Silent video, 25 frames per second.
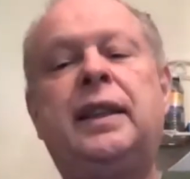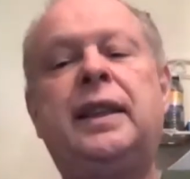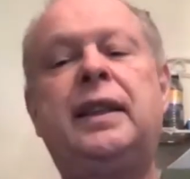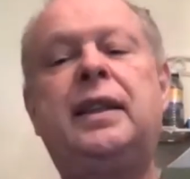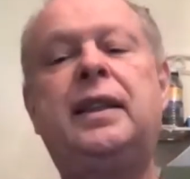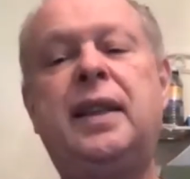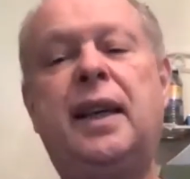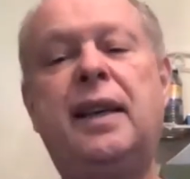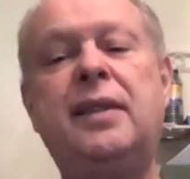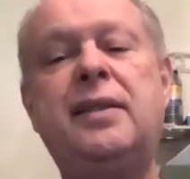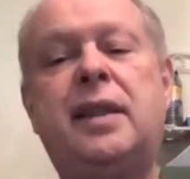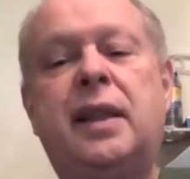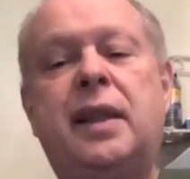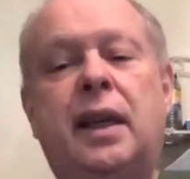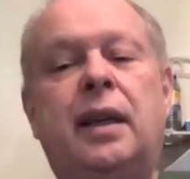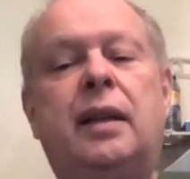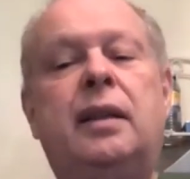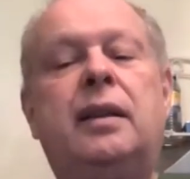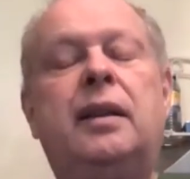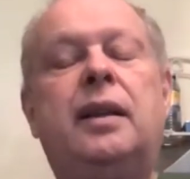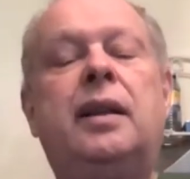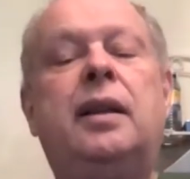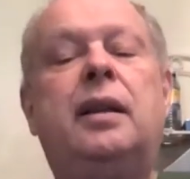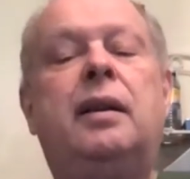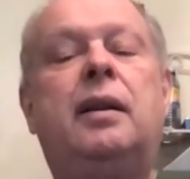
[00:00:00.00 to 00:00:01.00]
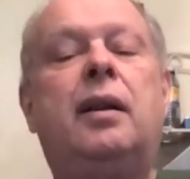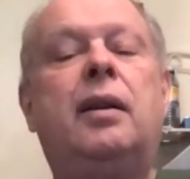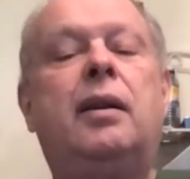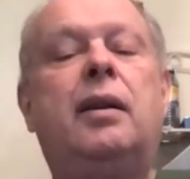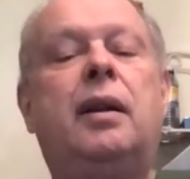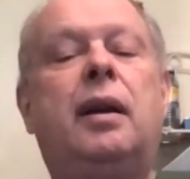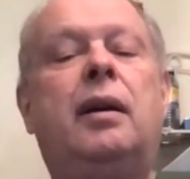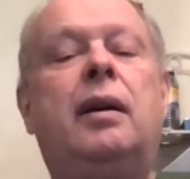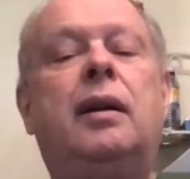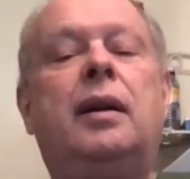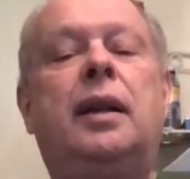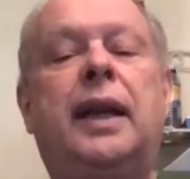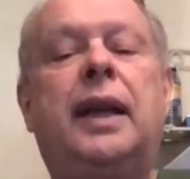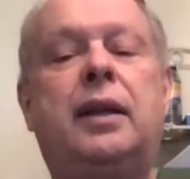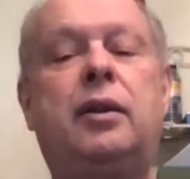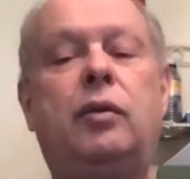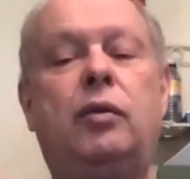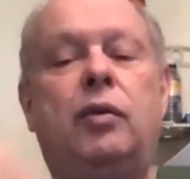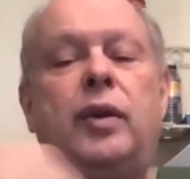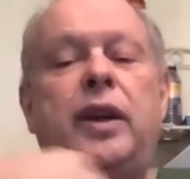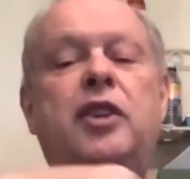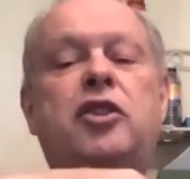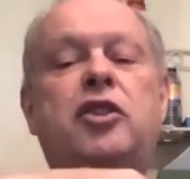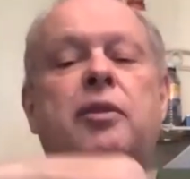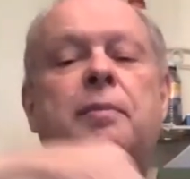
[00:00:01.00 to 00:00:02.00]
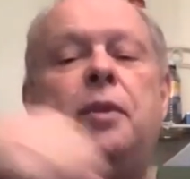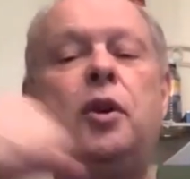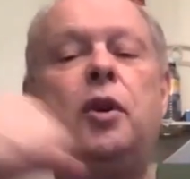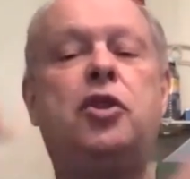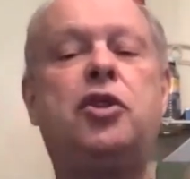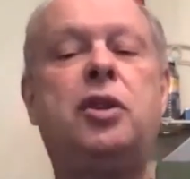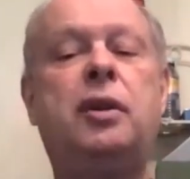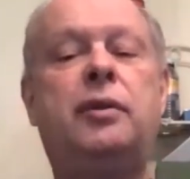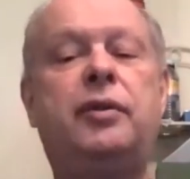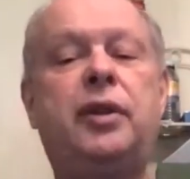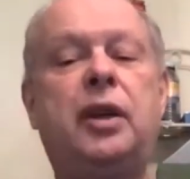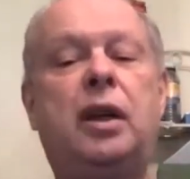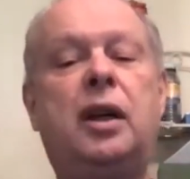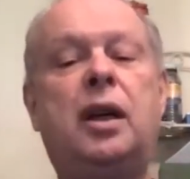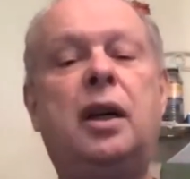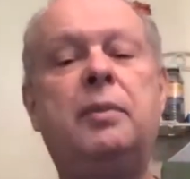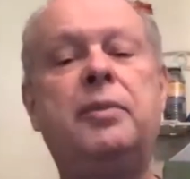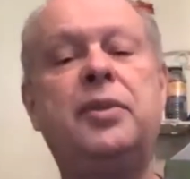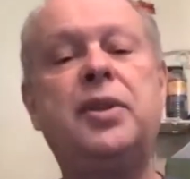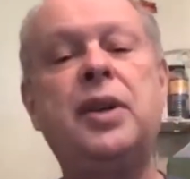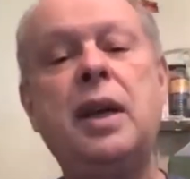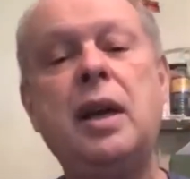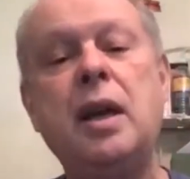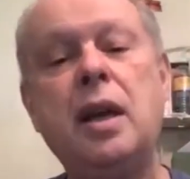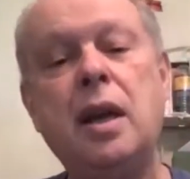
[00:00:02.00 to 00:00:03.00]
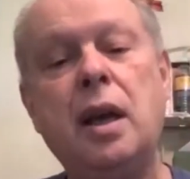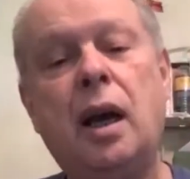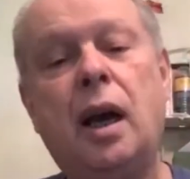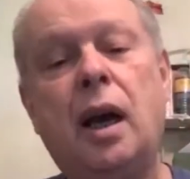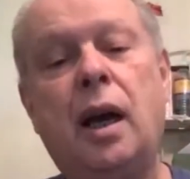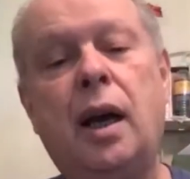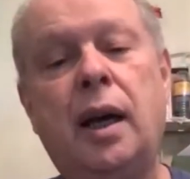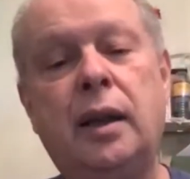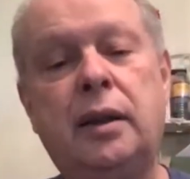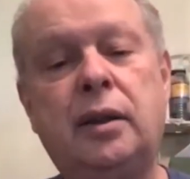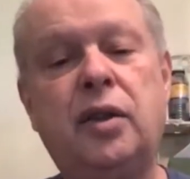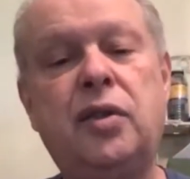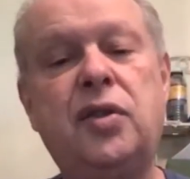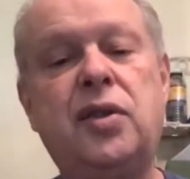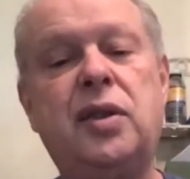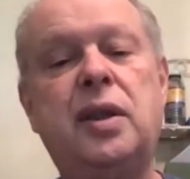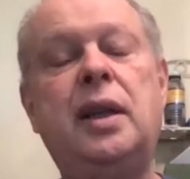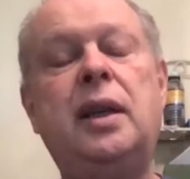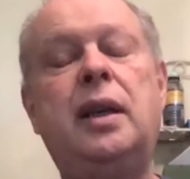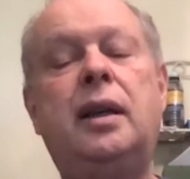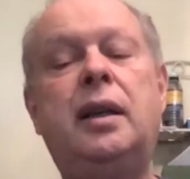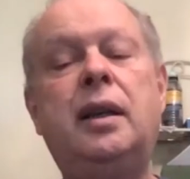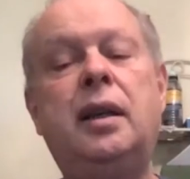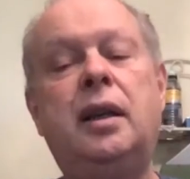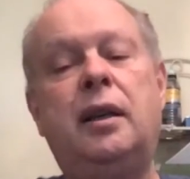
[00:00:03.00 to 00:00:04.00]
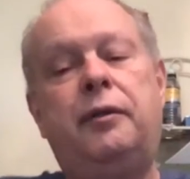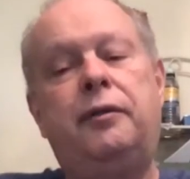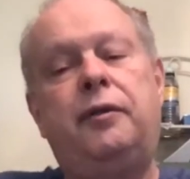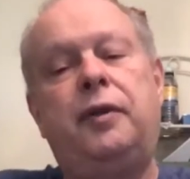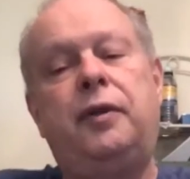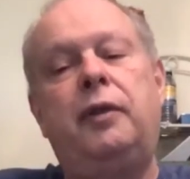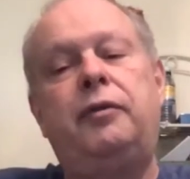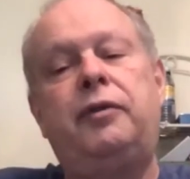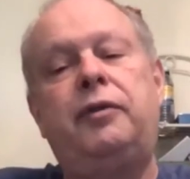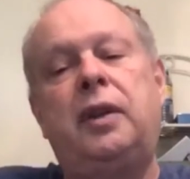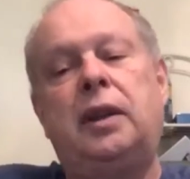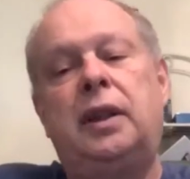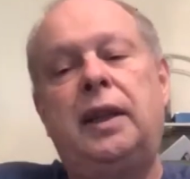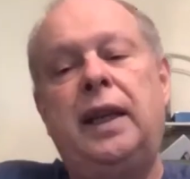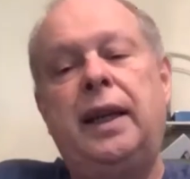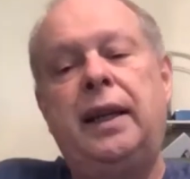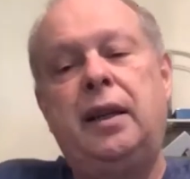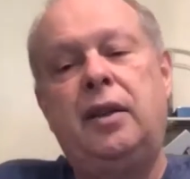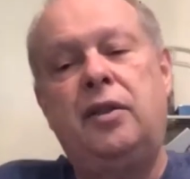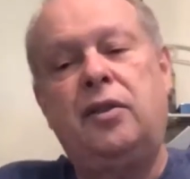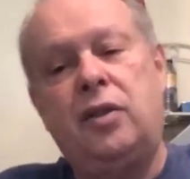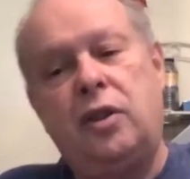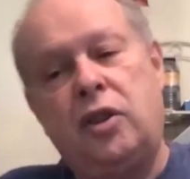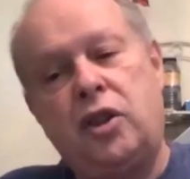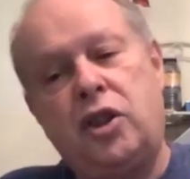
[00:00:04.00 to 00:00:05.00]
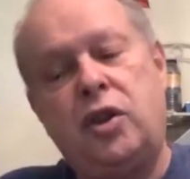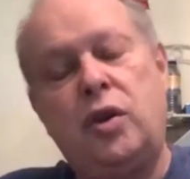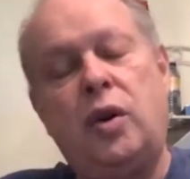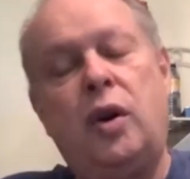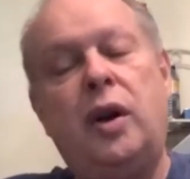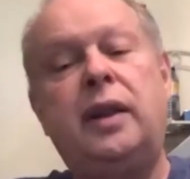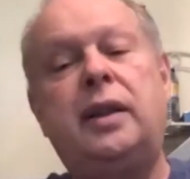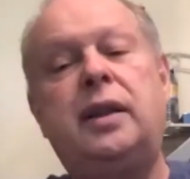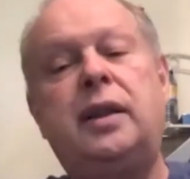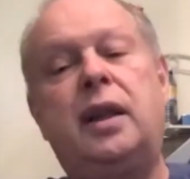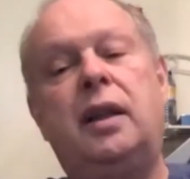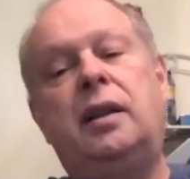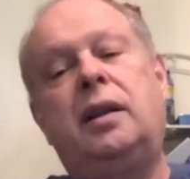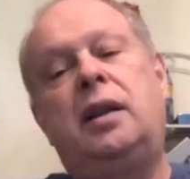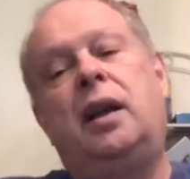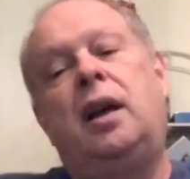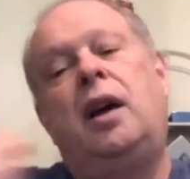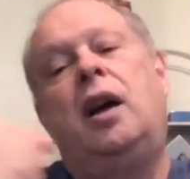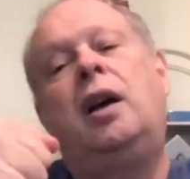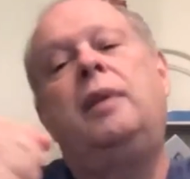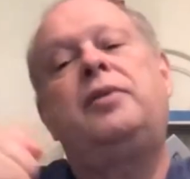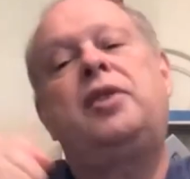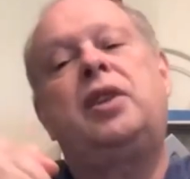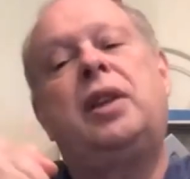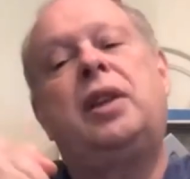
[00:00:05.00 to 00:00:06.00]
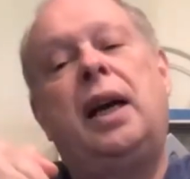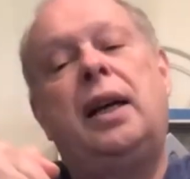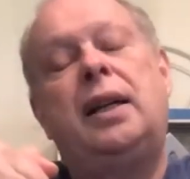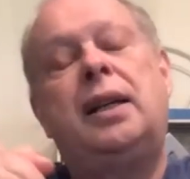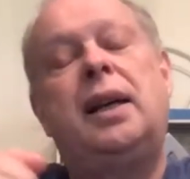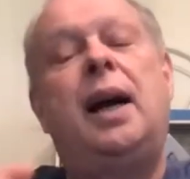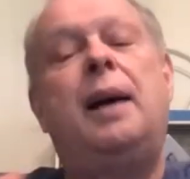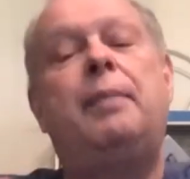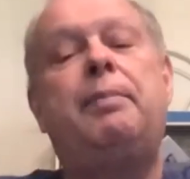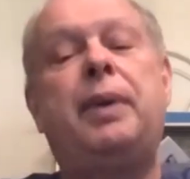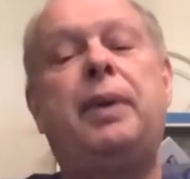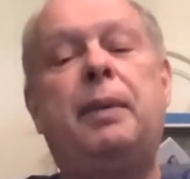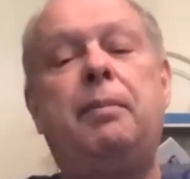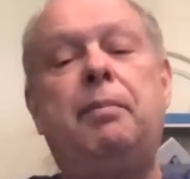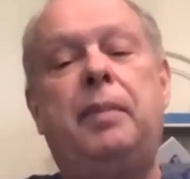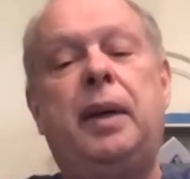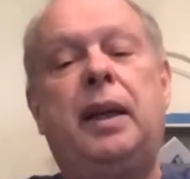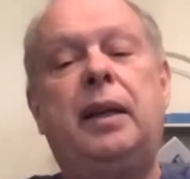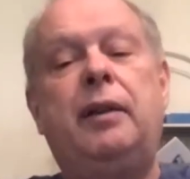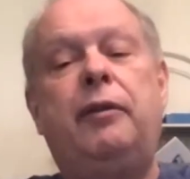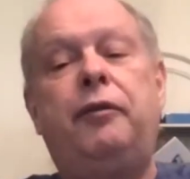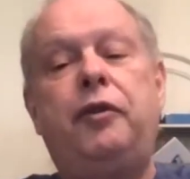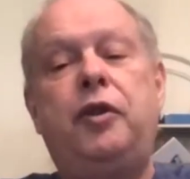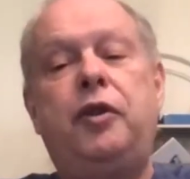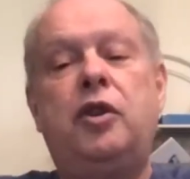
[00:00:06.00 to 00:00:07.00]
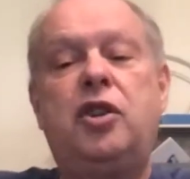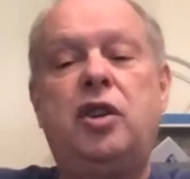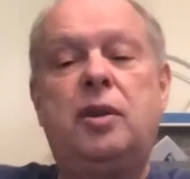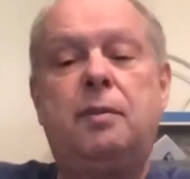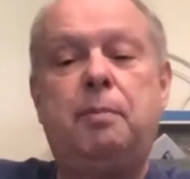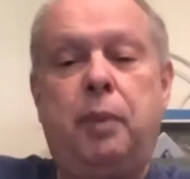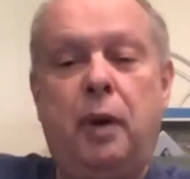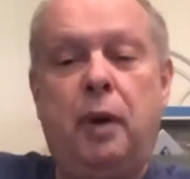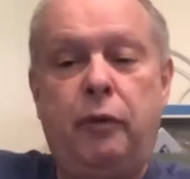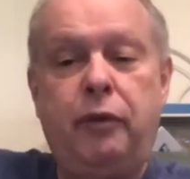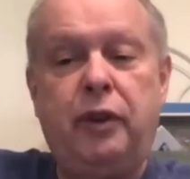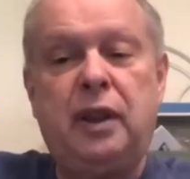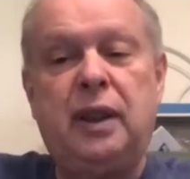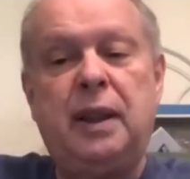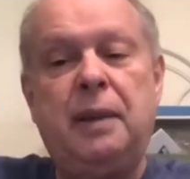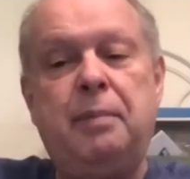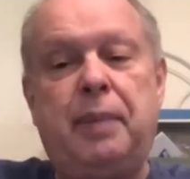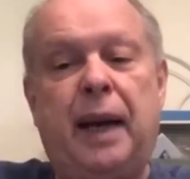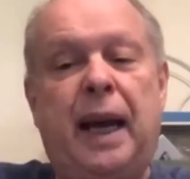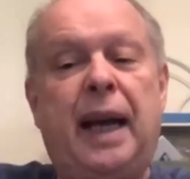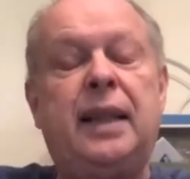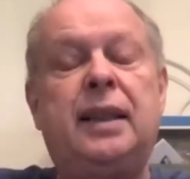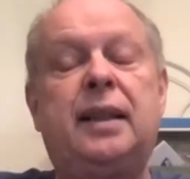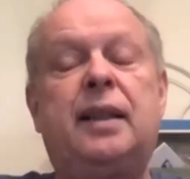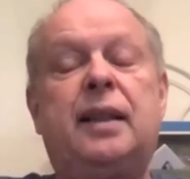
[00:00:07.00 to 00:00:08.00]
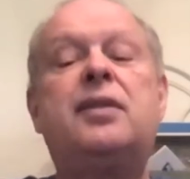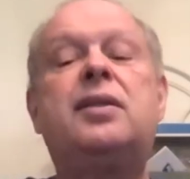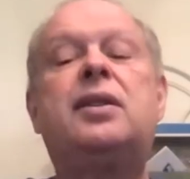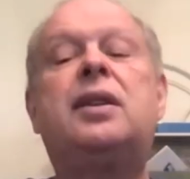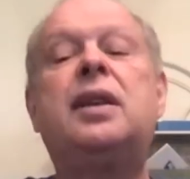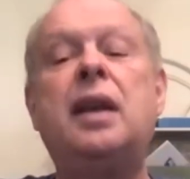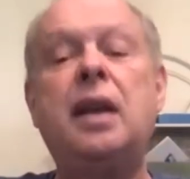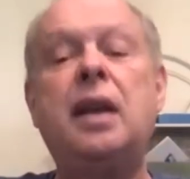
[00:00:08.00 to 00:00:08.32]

testing, you know, uh, like range of motion of the arms uh, to see, you know, if, if the leg is short, the arms lock up. But if you're just perfectly balanced,